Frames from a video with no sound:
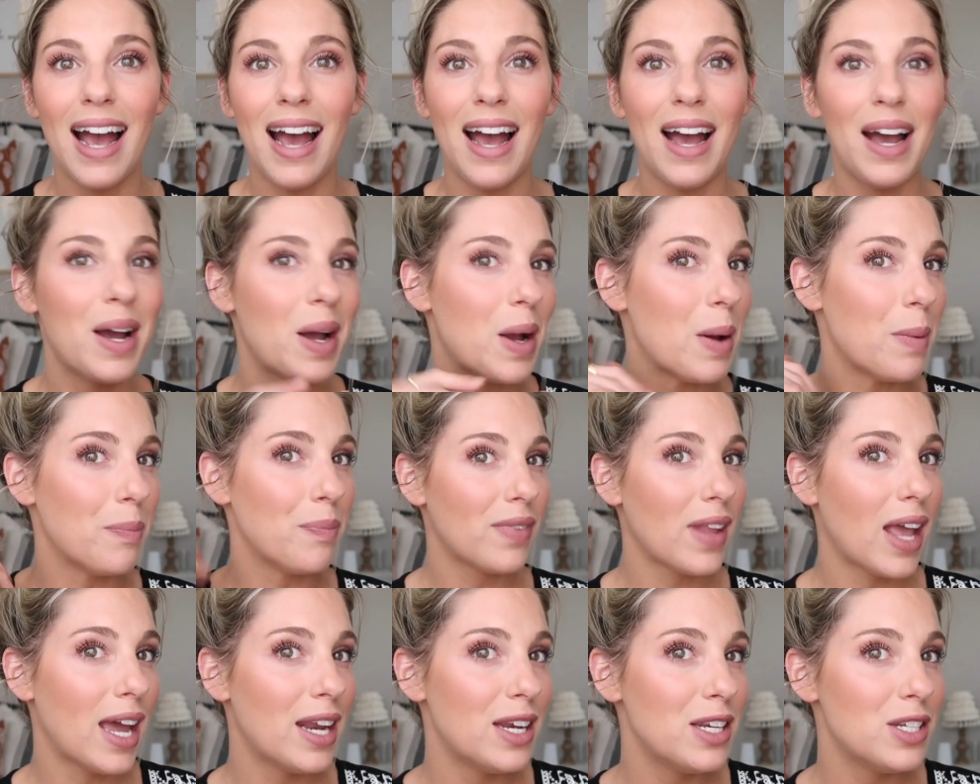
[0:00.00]
I
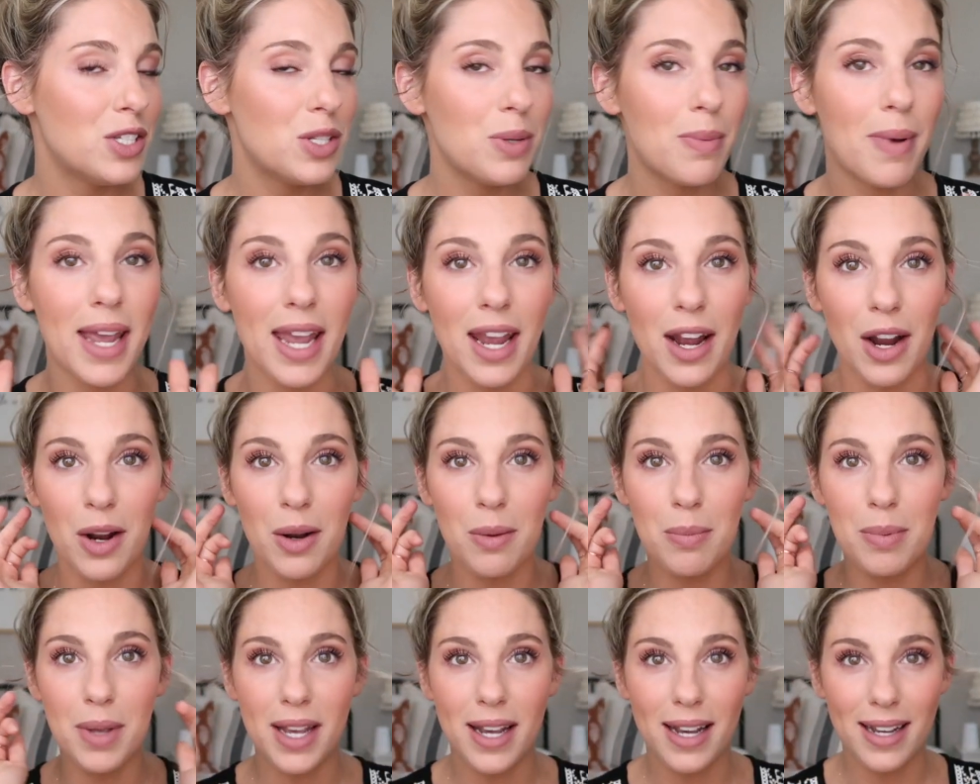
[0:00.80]
didn't do my
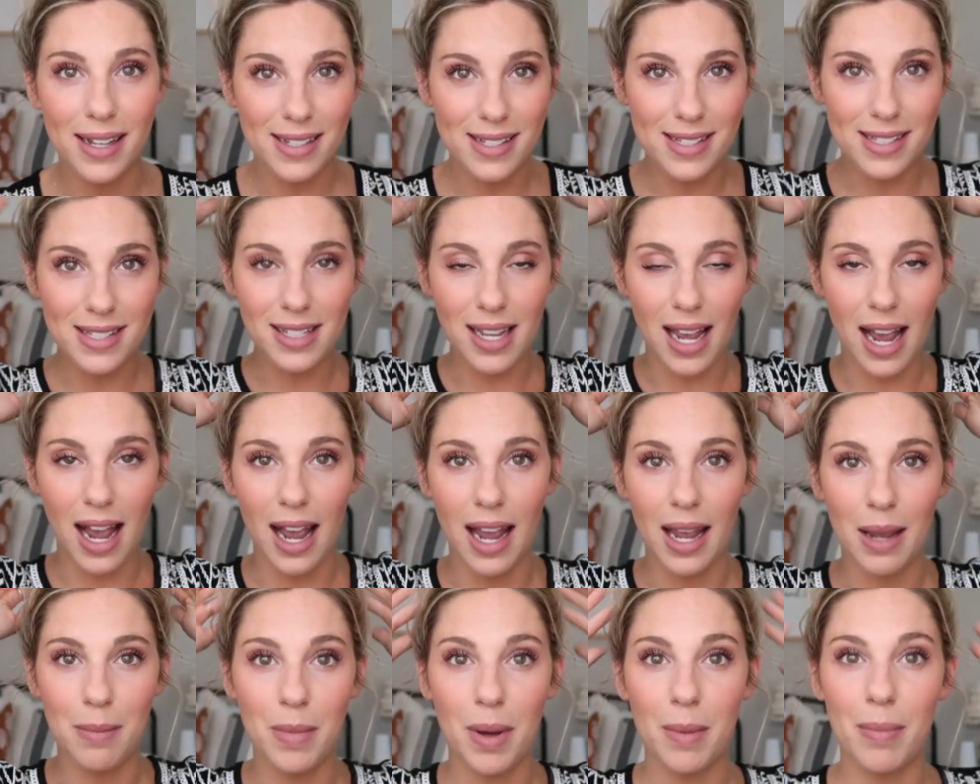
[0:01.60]
hair because
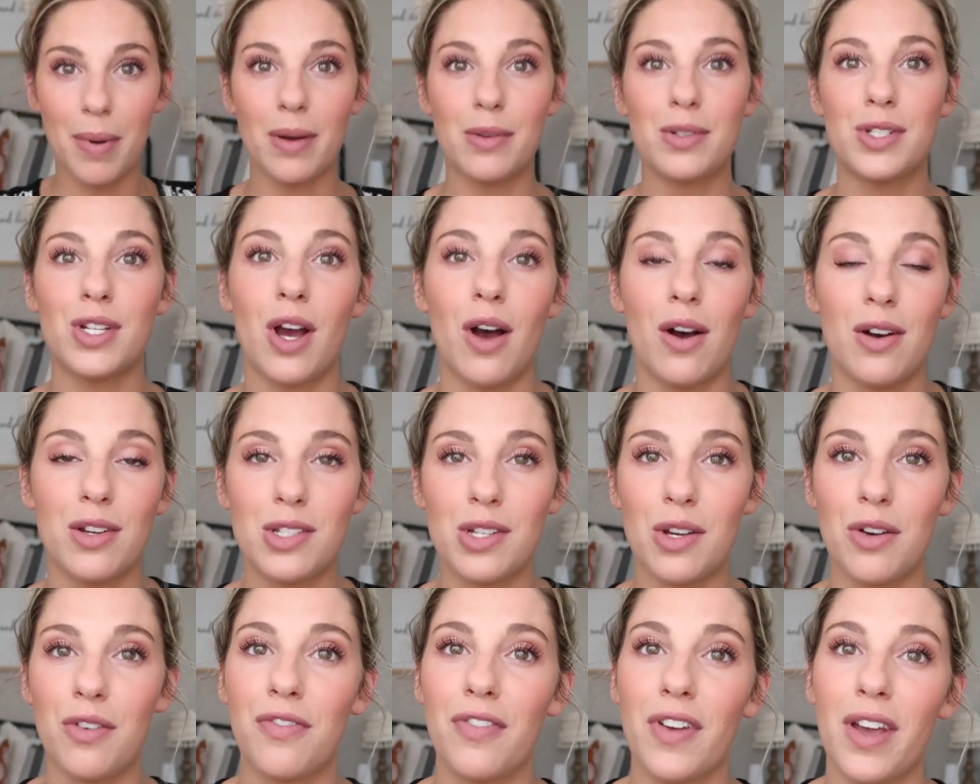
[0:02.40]
I'm about to
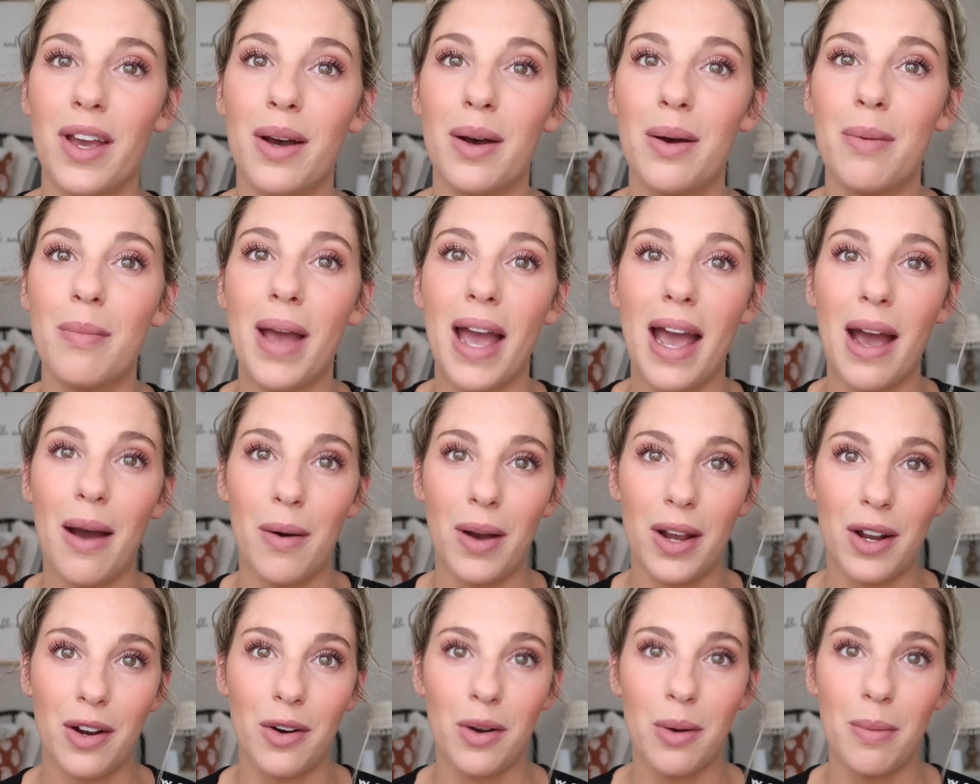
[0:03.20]
also film how
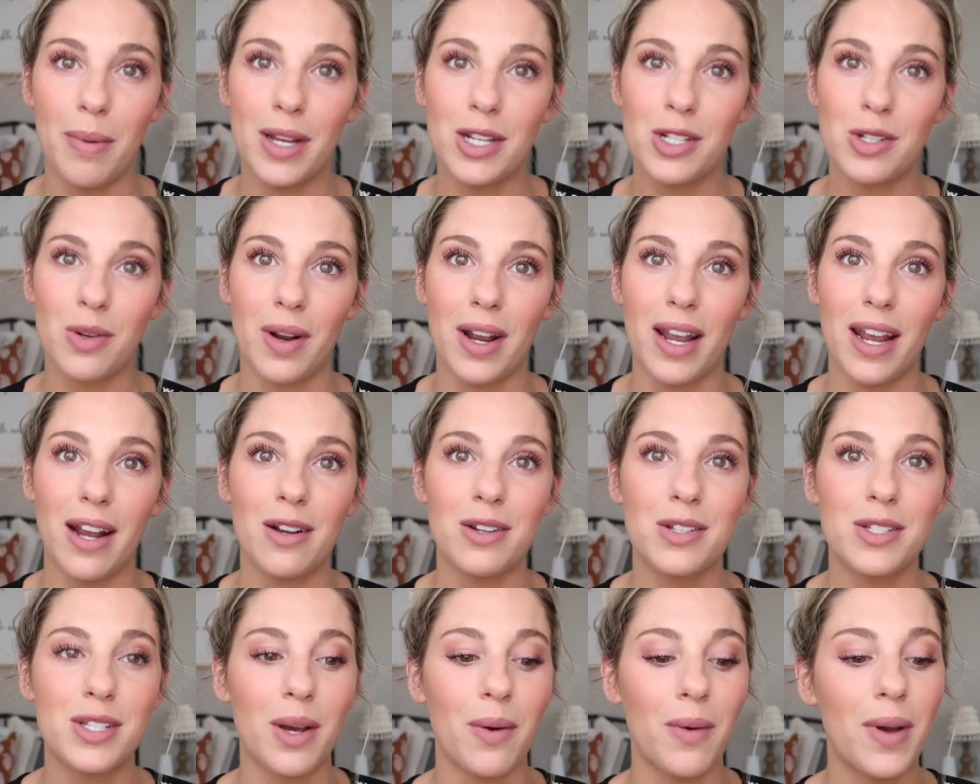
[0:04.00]
I curl my short
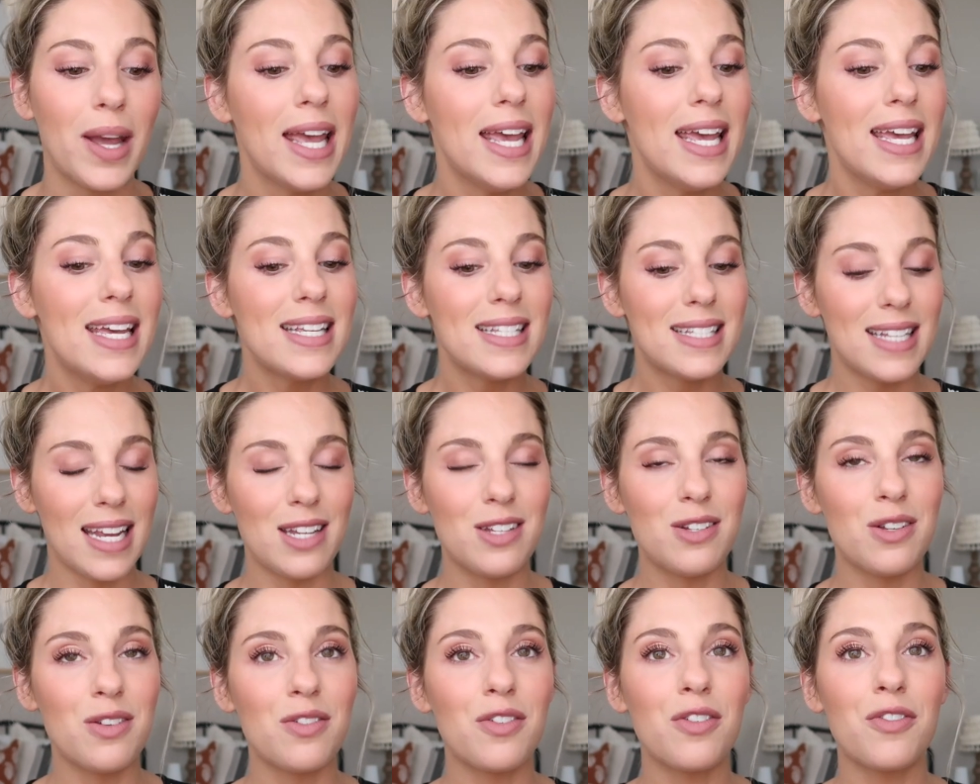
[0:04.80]
hair. So stay
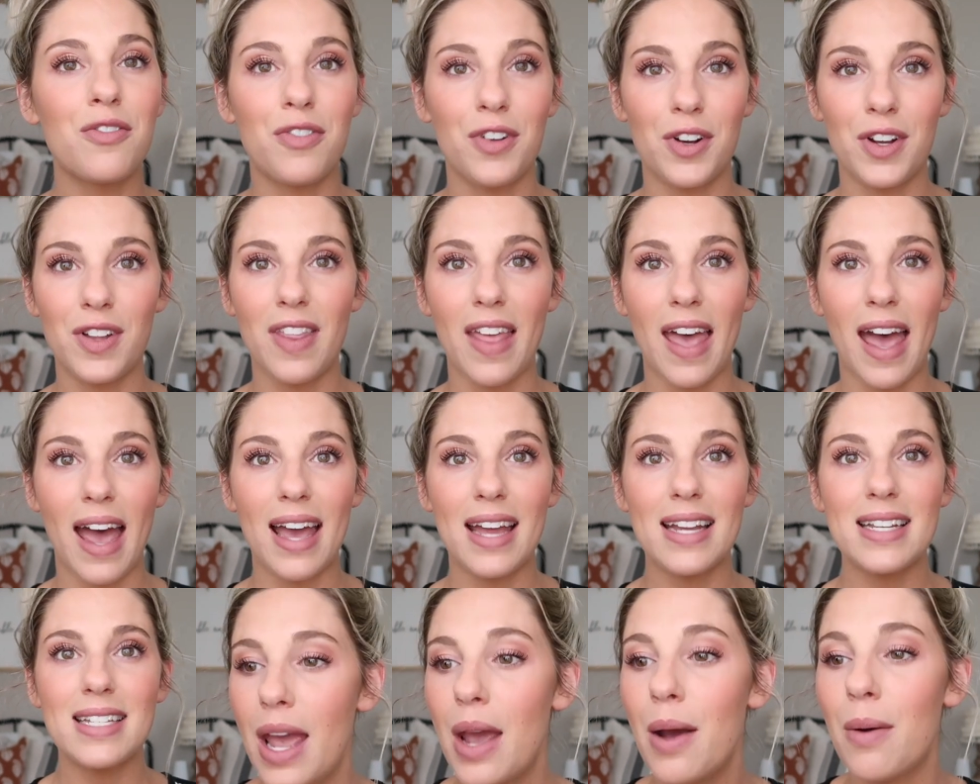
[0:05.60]
tuned for
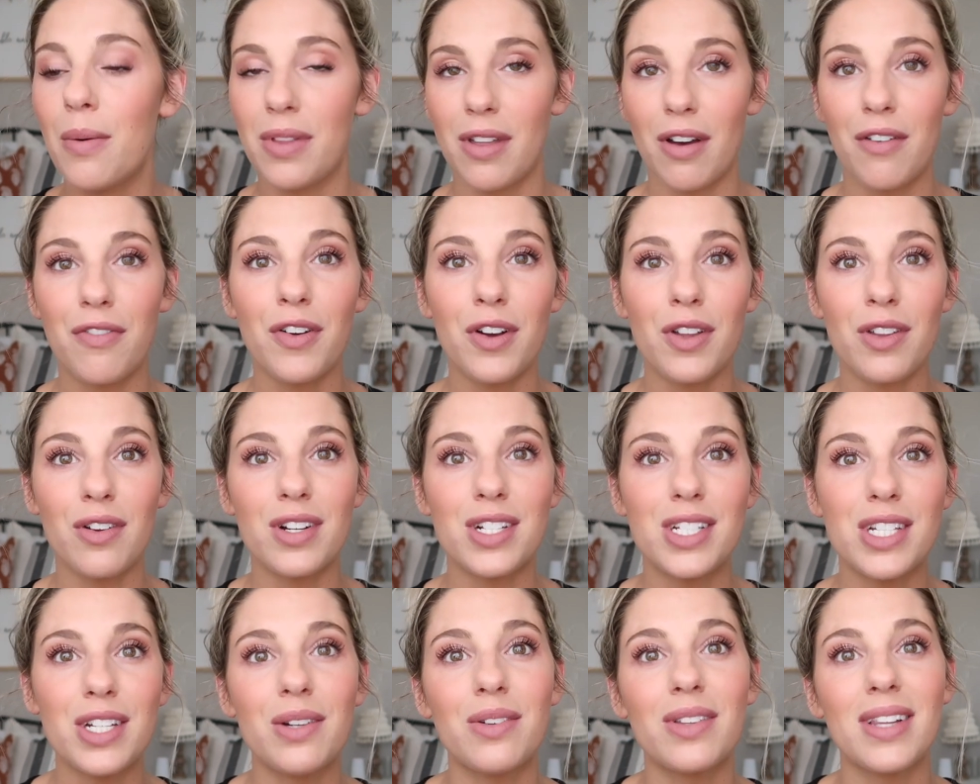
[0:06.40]
that. Without further
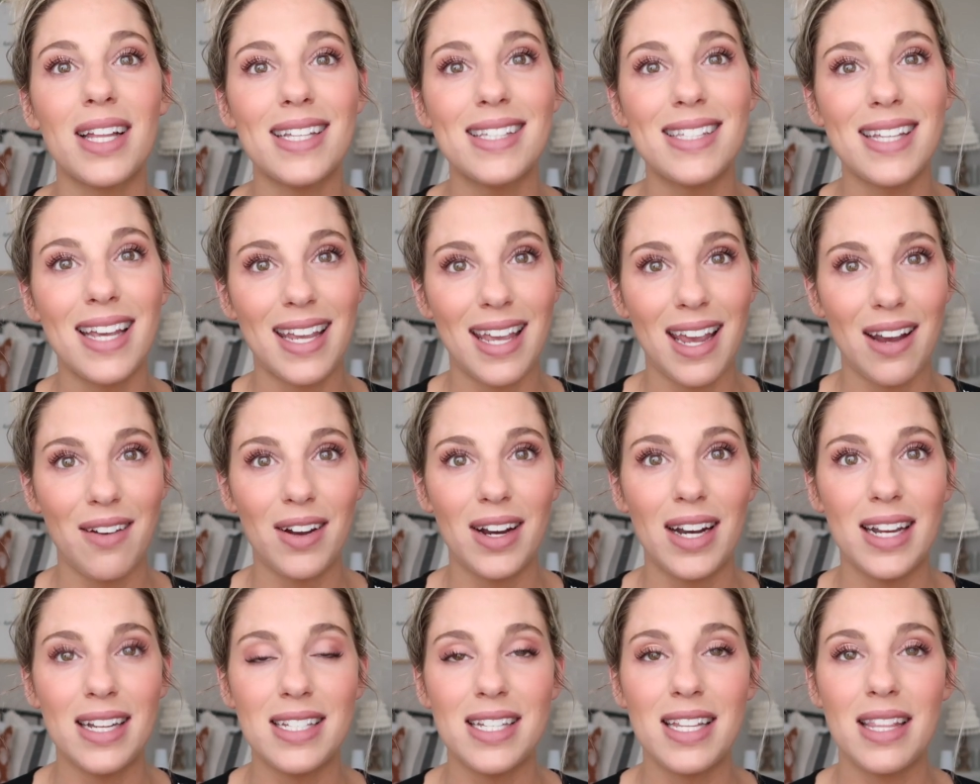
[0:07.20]
ado, let's get
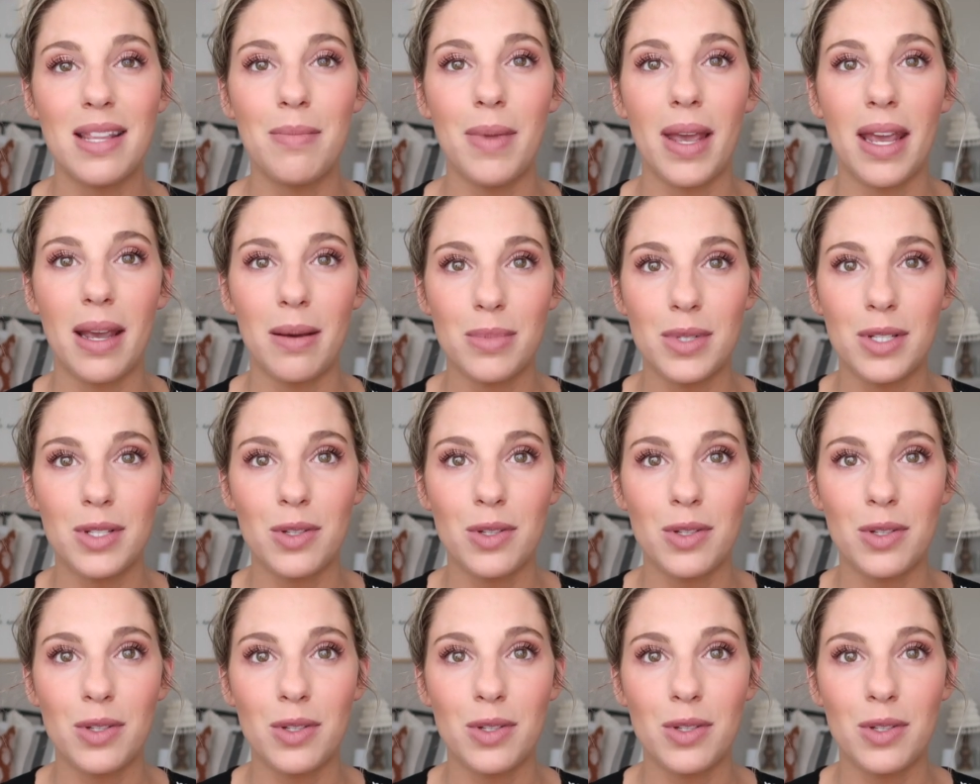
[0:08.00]
right into the makeup